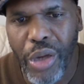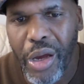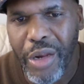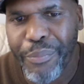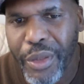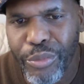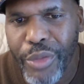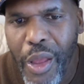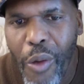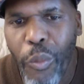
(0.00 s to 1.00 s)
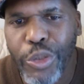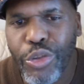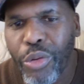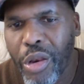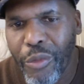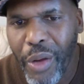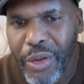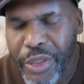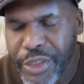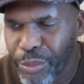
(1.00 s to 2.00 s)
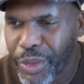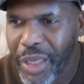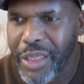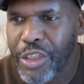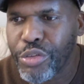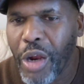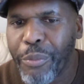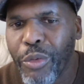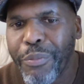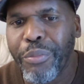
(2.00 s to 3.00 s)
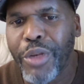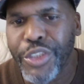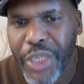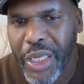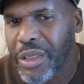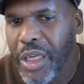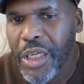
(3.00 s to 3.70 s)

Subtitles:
caught up in what's going on around us, and we can't get too caught up in what people are saying